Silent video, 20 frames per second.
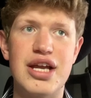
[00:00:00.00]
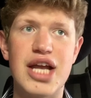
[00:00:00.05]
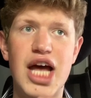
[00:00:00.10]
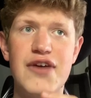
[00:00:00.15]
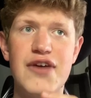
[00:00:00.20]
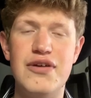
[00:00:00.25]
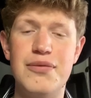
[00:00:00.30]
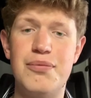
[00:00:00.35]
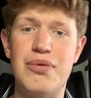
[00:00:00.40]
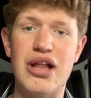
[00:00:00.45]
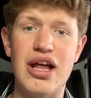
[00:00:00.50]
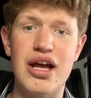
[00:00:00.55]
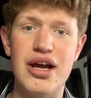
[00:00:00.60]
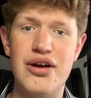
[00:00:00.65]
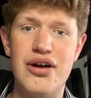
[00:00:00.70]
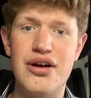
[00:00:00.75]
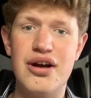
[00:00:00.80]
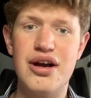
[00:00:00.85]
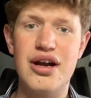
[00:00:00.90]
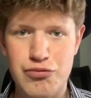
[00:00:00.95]
an AV
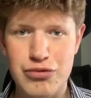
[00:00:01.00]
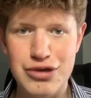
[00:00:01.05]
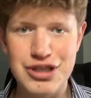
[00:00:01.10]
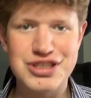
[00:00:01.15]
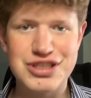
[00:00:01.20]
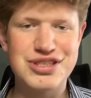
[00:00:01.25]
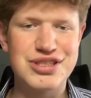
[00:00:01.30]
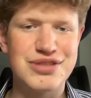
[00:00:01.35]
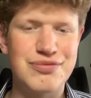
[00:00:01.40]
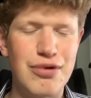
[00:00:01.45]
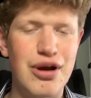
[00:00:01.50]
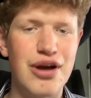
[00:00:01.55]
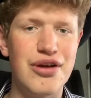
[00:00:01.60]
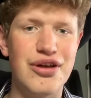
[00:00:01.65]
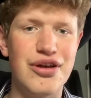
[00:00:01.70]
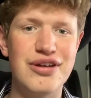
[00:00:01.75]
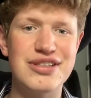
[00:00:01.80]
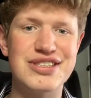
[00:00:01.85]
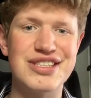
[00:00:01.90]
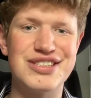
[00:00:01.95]
player, which we are
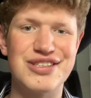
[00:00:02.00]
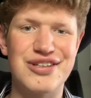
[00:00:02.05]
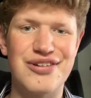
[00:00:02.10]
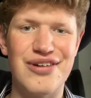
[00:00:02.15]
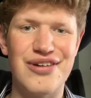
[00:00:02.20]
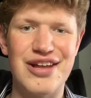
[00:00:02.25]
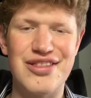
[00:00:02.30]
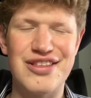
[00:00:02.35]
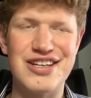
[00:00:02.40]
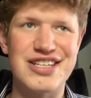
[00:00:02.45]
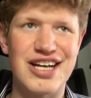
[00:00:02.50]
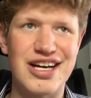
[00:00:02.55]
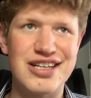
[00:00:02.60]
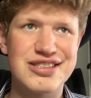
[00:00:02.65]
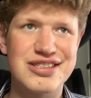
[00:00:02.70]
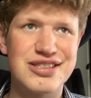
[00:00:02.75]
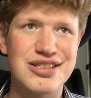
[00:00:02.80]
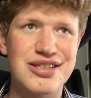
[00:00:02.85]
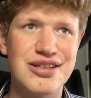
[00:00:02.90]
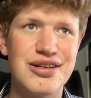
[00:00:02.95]
using to create the
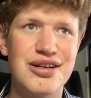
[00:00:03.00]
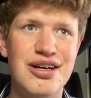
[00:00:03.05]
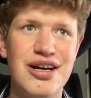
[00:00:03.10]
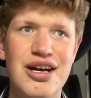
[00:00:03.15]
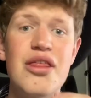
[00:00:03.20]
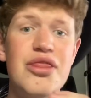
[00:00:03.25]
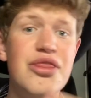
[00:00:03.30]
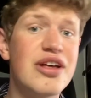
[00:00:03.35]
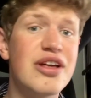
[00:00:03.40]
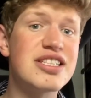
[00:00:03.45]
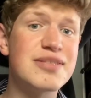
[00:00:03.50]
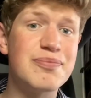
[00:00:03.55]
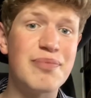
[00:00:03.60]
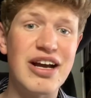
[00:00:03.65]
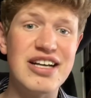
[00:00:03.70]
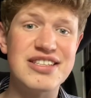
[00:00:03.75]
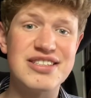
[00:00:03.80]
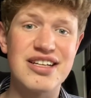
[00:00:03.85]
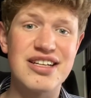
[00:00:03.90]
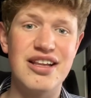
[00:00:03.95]
texture. This
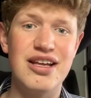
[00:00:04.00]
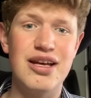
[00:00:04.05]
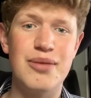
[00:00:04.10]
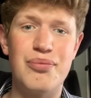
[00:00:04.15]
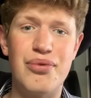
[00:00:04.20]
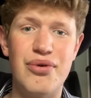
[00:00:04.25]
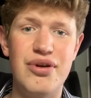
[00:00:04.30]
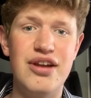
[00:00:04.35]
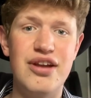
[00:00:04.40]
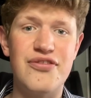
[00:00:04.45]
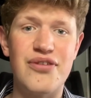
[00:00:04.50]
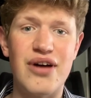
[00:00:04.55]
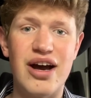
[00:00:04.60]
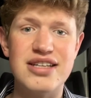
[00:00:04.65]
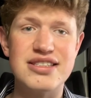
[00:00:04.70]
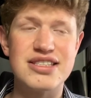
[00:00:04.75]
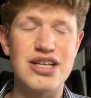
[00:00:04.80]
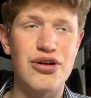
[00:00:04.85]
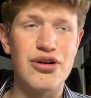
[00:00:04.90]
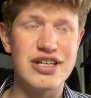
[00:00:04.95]
basically
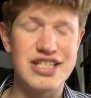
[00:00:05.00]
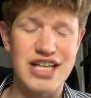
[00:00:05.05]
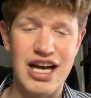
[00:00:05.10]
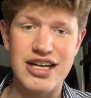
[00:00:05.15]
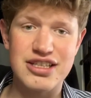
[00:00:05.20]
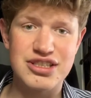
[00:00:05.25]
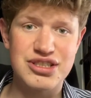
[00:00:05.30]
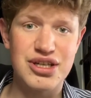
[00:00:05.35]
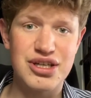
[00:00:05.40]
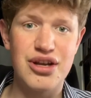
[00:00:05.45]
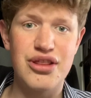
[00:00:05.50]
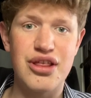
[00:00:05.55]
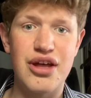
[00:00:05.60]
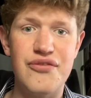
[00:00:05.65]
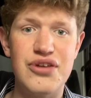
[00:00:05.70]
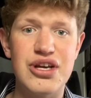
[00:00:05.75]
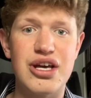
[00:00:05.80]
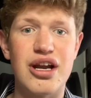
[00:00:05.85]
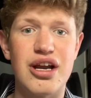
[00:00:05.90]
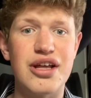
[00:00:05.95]
predefines our texture that
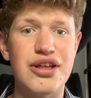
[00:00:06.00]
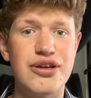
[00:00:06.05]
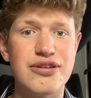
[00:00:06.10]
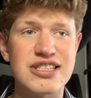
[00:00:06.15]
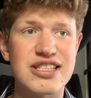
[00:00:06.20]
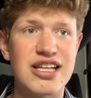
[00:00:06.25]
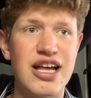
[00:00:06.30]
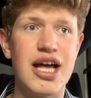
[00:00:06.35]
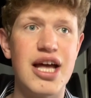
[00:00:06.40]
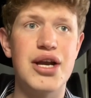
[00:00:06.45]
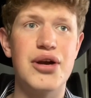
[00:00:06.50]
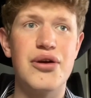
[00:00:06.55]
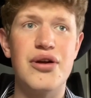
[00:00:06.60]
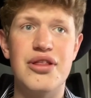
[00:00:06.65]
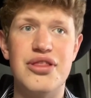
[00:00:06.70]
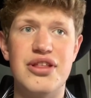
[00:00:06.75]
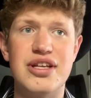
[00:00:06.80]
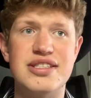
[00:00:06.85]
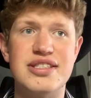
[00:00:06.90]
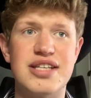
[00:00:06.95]
we're gonna use later
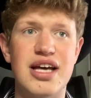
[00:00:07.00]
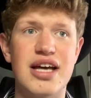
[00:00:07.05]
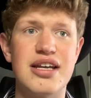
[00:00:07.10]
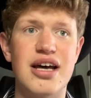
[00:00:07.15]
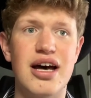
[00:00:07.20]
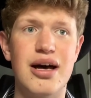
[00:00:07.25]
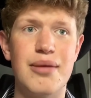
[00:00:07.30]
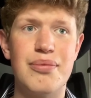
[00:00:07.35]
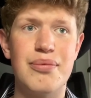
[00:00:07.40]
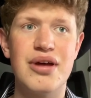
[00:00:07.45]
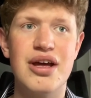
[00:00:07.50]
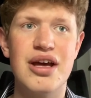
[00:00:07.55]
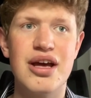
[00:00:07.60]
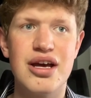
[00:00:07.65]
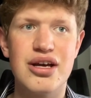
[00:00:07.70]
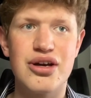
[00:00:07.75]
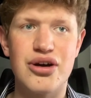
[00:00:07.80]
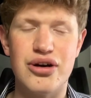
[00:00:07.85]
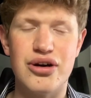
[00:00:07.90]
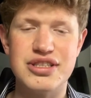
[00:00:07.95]
in the setup
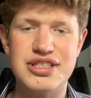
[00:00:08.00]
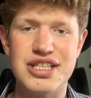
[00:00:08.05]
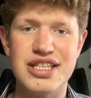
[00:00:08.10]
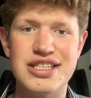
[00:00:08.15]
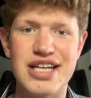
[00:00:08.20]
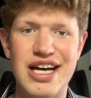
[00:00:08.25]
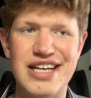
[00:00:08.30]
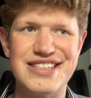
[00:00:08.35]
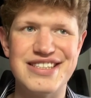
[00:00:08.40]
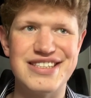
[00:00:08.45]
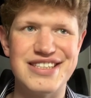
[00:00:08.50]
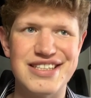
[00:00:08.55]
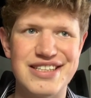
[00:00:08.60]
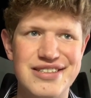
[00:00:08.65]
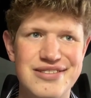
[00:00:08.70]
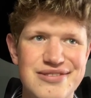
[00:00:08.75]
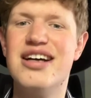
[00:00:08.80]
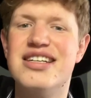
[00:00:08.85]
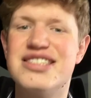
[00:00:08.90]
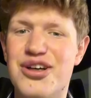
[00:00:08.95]
content entity.
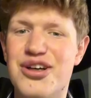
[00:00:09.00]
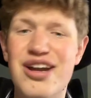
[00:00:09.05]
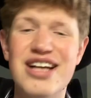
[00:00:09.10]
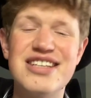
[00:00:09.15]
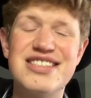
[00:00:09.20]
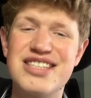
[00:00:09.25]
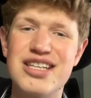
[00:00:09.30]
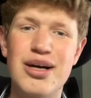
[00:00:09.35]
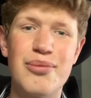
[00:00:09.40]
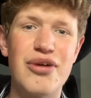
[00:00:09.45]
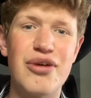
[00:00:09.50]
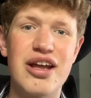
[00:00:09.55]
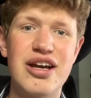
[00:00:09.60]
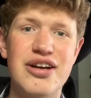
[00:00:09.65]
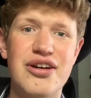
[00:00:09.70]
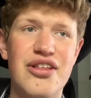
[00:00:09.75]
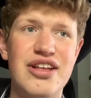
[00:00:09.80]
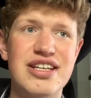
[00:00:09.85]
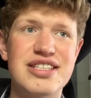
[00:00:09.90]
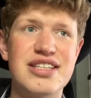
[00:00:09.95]
So let's jump right
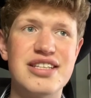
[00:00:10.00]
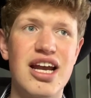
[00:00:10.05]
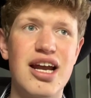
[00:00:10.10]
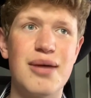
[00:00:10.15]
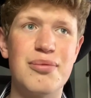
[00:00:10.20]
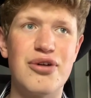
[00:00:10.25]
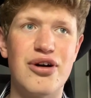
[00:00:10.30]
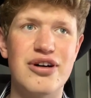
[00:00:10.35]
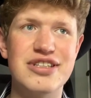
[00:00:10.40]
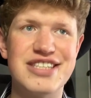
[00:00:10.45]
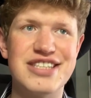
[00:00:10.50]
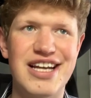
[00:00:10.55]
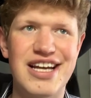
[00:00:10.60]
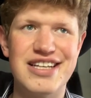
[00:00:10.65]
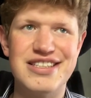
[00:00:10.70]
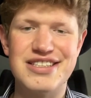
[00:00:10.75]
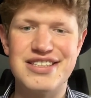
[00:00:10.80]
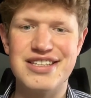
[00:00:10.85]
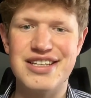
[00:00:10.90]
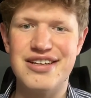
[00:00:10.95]
into the setup content
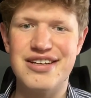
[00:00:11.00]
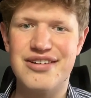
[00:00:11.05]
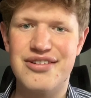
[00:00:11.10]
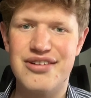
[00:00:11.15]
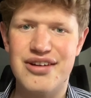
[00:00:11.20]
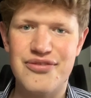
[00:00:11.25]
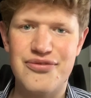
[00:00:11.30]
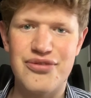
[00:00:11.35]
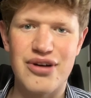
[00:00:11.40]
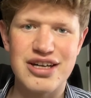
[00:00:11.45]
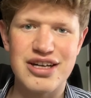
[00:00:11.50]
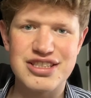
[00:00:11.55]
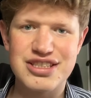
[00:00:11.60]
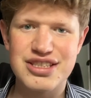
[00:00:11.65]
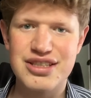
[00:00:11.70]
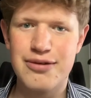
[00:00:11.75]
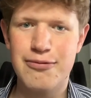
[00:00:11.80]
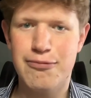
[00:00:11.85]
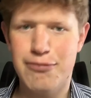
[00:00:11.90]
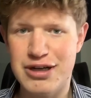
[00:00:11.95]
entity
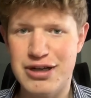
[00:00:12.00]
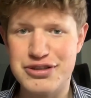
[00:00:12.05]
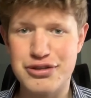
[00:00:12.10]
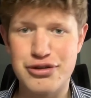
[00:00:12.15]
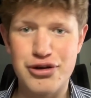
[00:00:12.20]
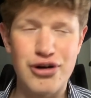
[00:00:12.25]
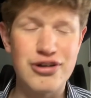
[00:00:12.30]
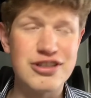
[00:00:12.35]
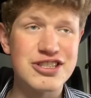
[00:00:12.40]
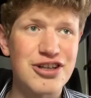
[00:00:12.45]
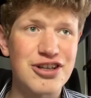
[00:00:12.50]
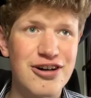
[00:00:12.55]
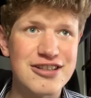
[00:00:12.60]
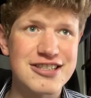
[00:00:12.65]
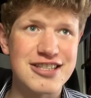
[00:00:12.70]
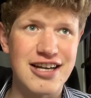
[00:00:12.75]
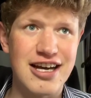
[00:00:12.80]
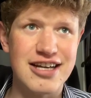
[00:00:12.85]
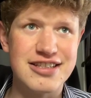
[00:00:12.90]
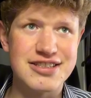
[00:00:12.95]
function, which returns
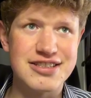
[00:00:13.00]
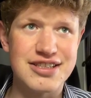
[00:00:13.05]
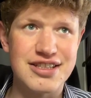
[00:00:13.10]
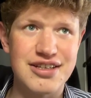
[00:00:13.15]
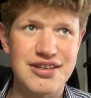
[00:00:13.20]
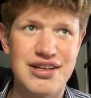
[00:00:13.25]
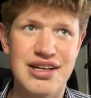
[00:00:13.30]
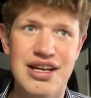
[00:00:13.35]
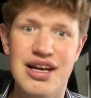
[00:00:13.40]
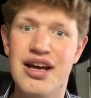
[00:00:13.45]
also an entity.